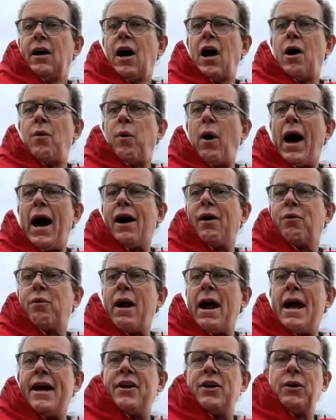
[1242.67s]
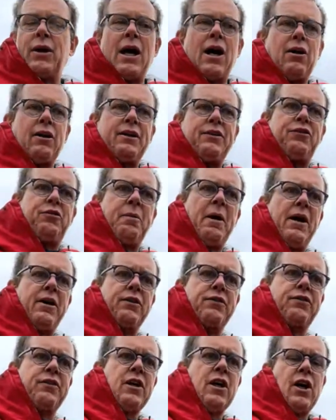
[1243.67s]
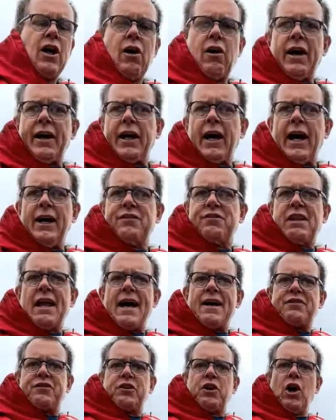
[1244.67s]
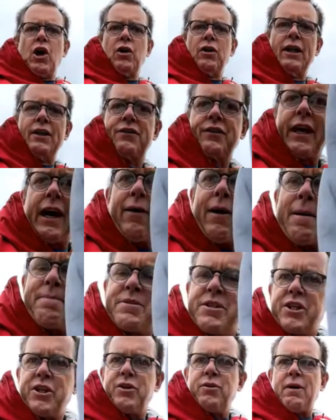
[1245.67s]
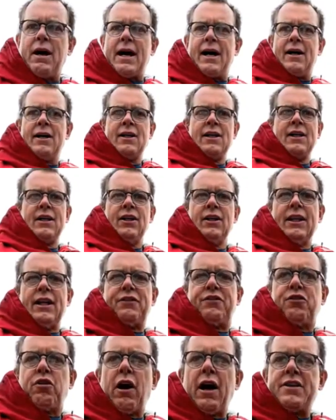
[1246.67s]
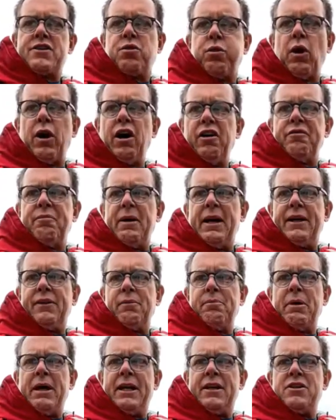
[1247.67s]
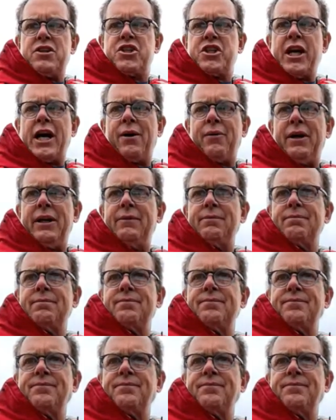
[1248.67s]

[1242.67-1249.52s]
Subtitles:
Oh, wow, Randall. Holy smokes. All right, guys, last call. Let's go up to, let's try 12 meters, shall we?